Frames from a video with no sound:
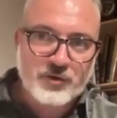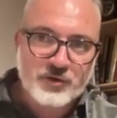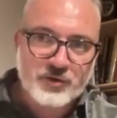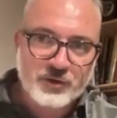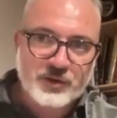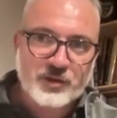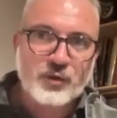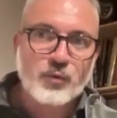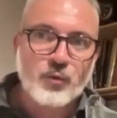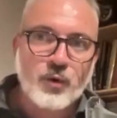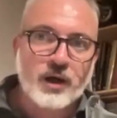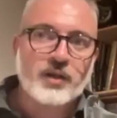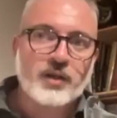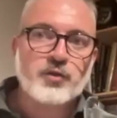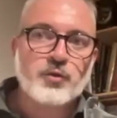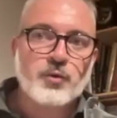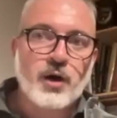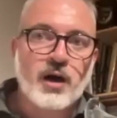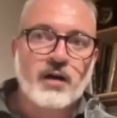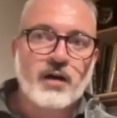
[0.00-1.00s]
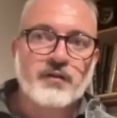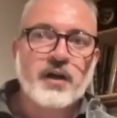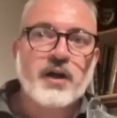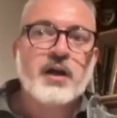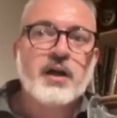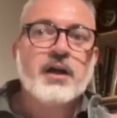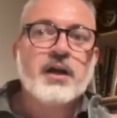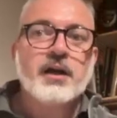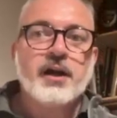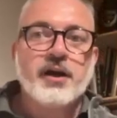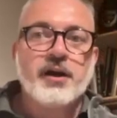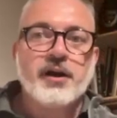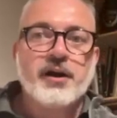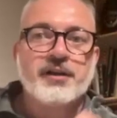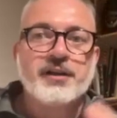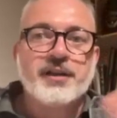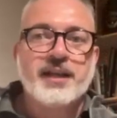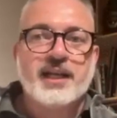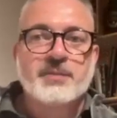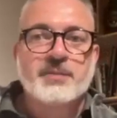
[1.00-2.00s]
So it's the one to have
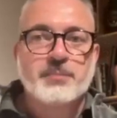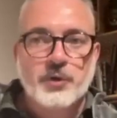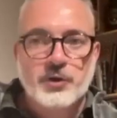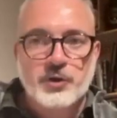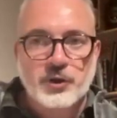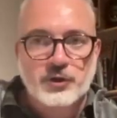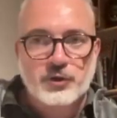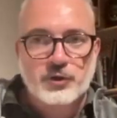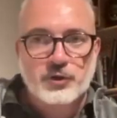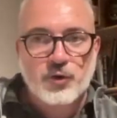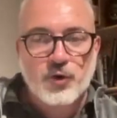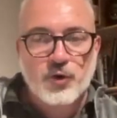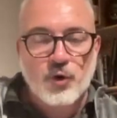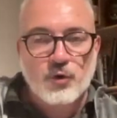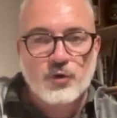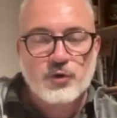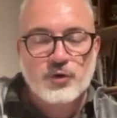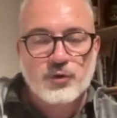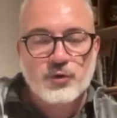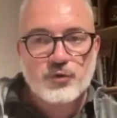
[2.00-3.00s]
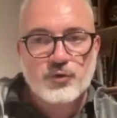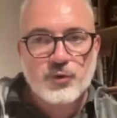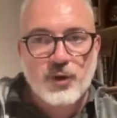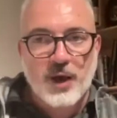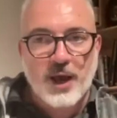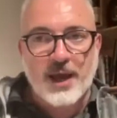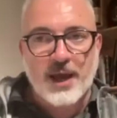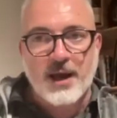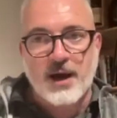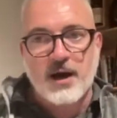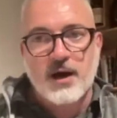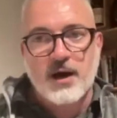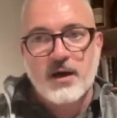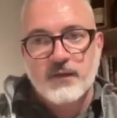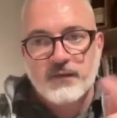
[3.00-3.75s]
an exposure to air